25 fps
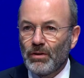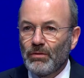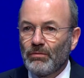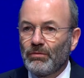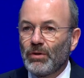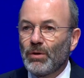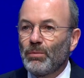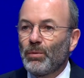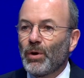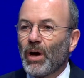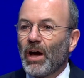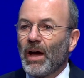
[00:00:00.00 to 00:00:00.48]

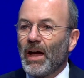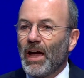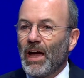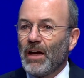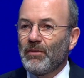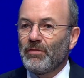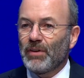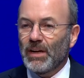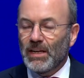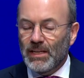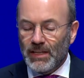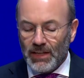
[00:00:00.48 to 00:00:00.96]
we were
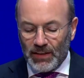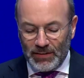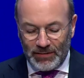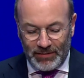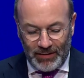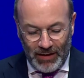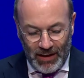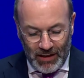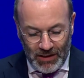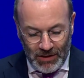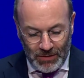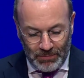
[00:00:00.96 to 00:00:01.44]
heavily
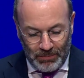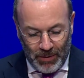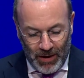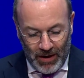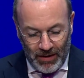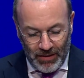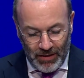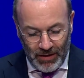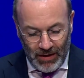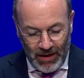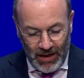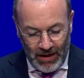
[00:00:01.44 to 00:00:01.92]
attacked
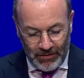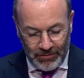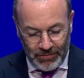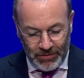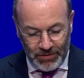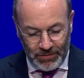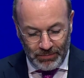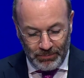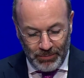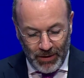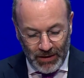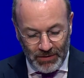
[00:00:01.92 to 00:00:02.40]
by the
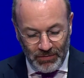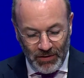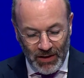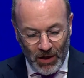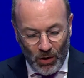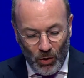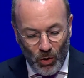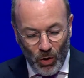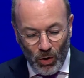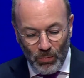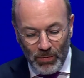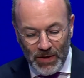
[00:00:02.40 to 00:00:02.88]
left, but we
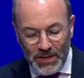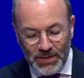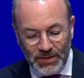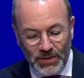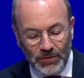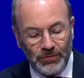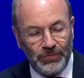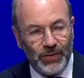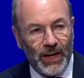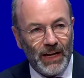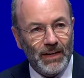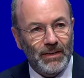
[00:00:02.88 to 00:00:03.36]
always
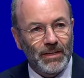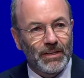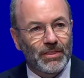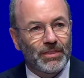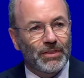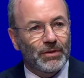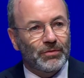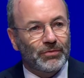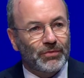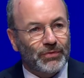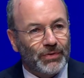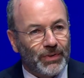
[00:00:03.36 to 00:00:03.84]
defended
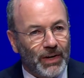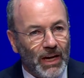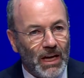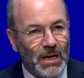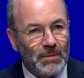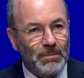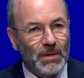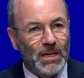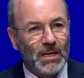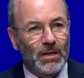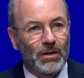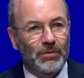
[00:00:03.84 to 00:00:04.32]
the
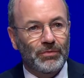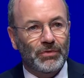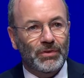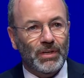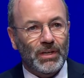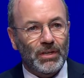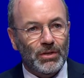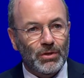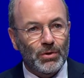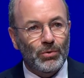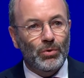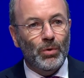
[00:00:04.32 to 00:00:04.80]
framing of
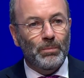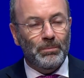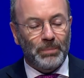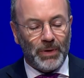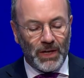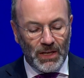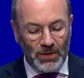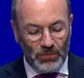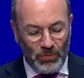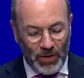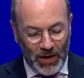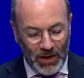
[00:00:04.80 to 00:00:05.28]
the
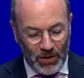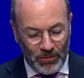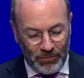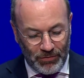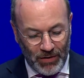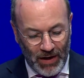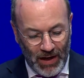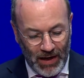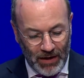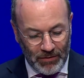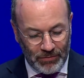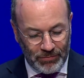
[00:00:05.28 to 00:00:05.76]
European way
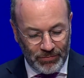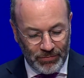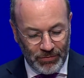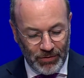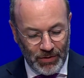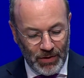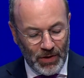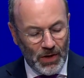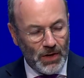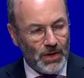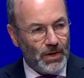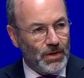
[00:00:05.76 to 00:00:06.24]
of life.
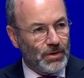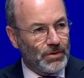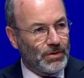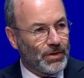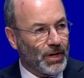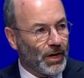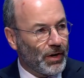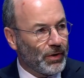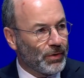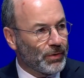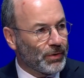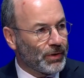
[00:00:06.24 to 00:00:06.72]

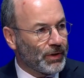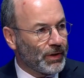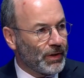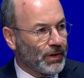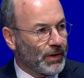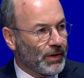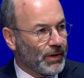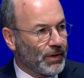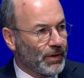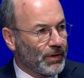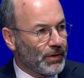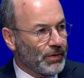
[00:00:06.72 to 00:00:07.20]
No,
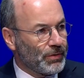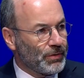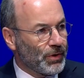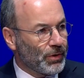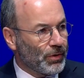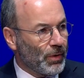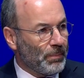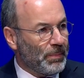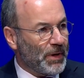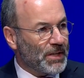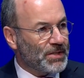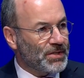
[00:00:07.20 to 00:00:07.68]

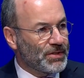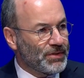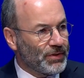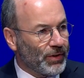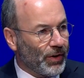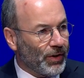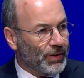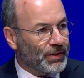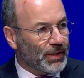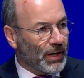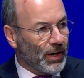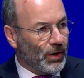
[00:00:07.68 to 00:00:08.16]
Europe is
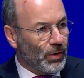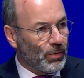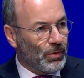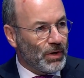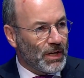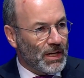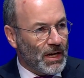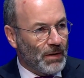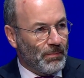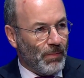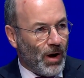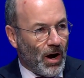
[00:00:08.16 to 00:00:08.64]
not
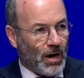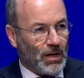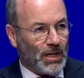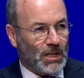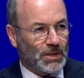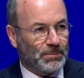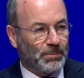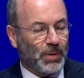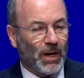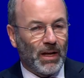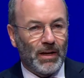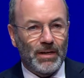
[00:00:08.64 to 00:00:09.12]
only a
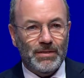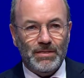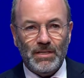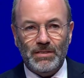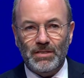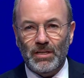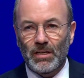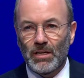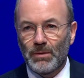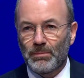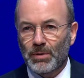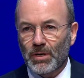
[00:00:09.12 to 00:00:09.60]
marketplace,
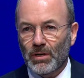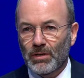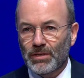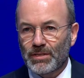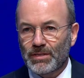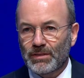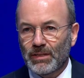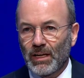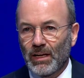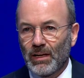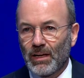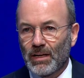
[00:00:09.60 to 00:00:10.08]
as the
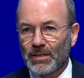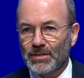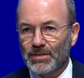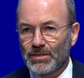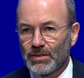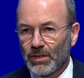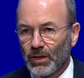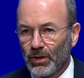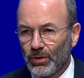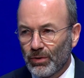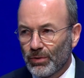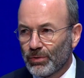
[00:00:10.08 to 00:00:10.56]
liberals tell us.
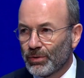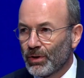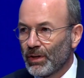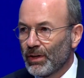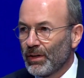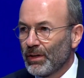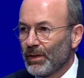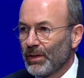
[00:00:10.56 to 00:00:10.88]
No,